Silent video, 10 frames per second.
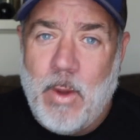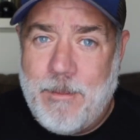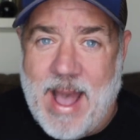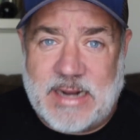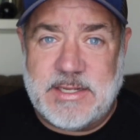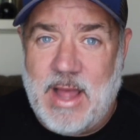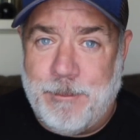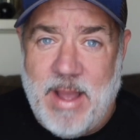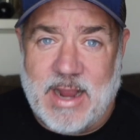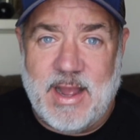way back to
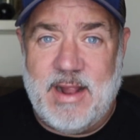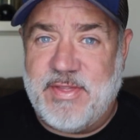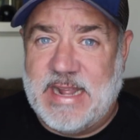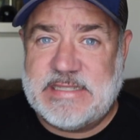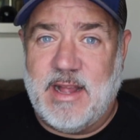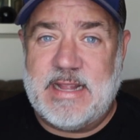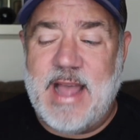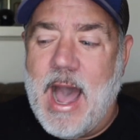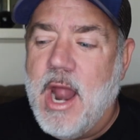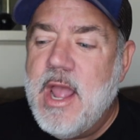like Becca and things like
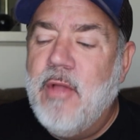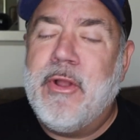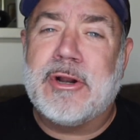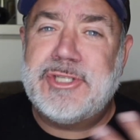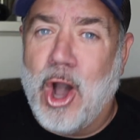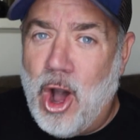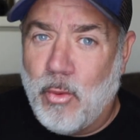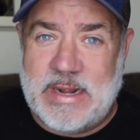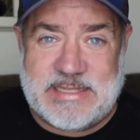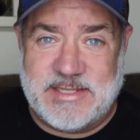that, there's
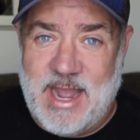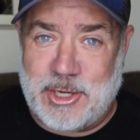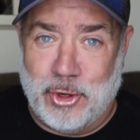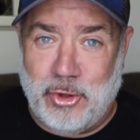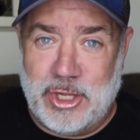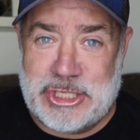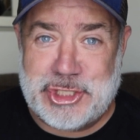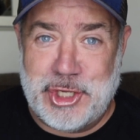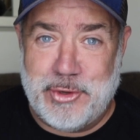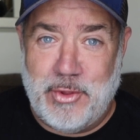always a technical
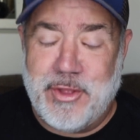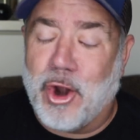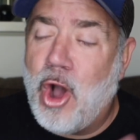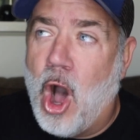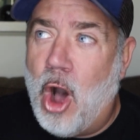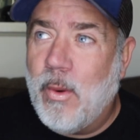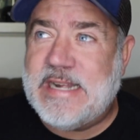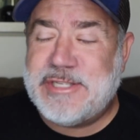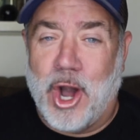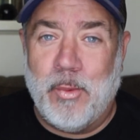issue. There
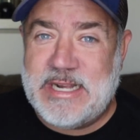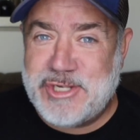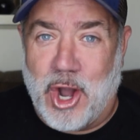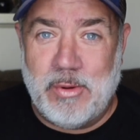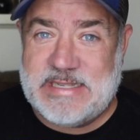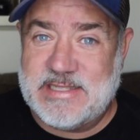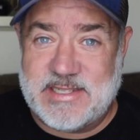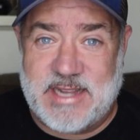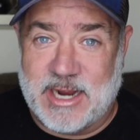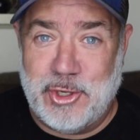always, always, always is
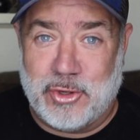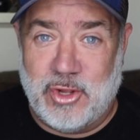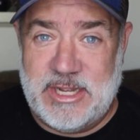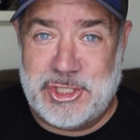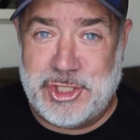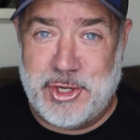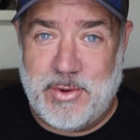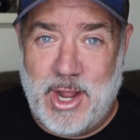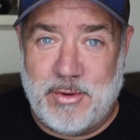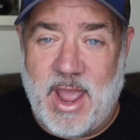a technical issue,
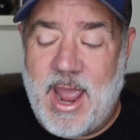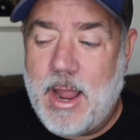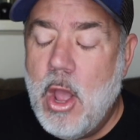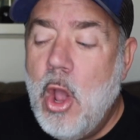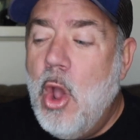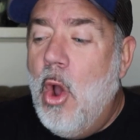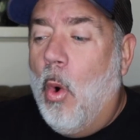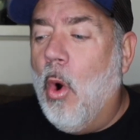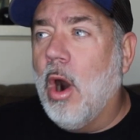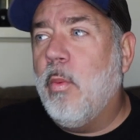okay?
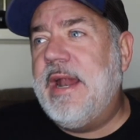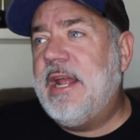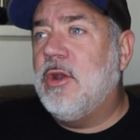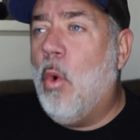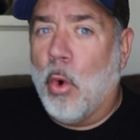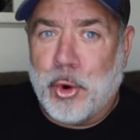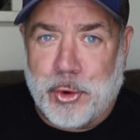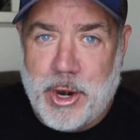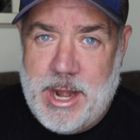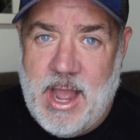Or we didn't
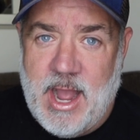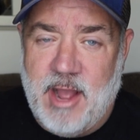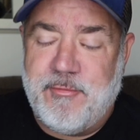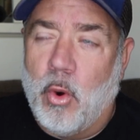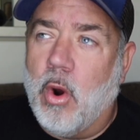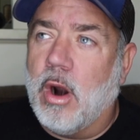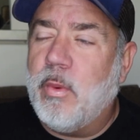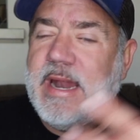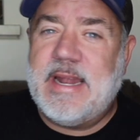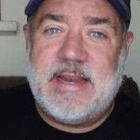order enough, or
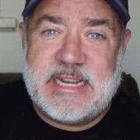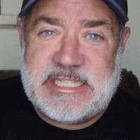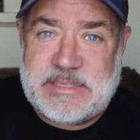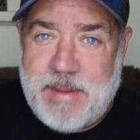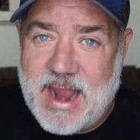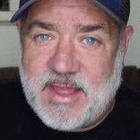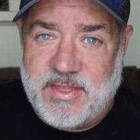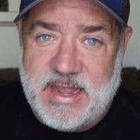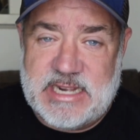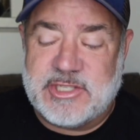we didn't expect
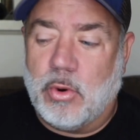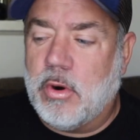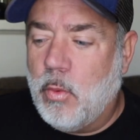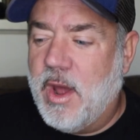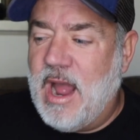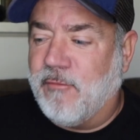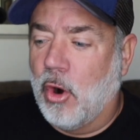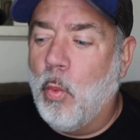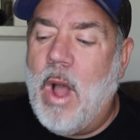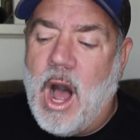this, or
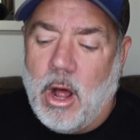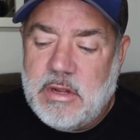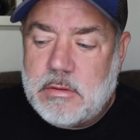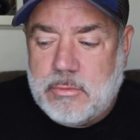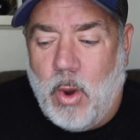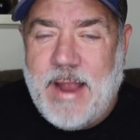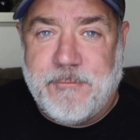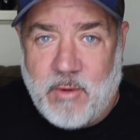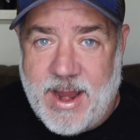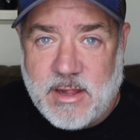whatever. Well, quite
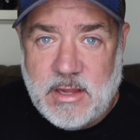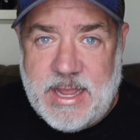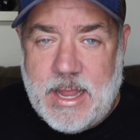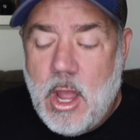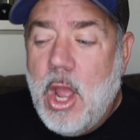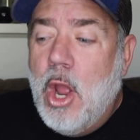frankly,